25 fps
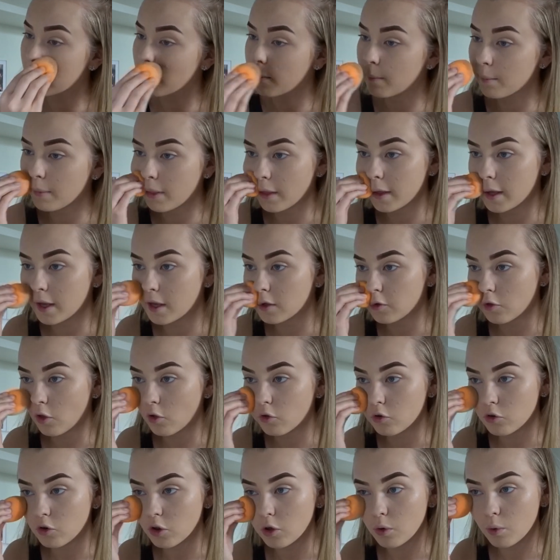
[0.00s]
then please
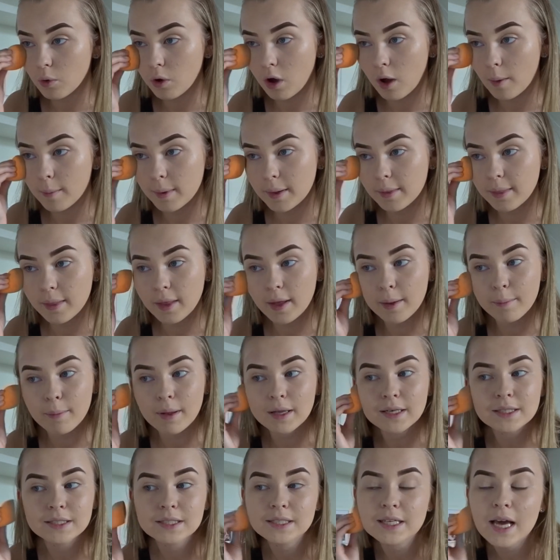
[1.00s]
do comment
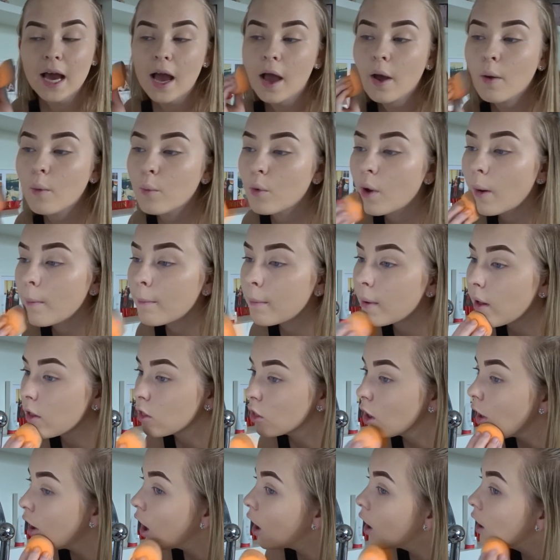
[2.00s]
them down
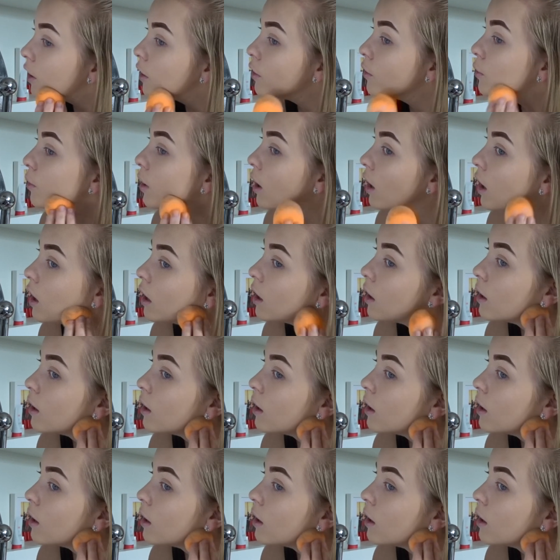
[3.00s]
below,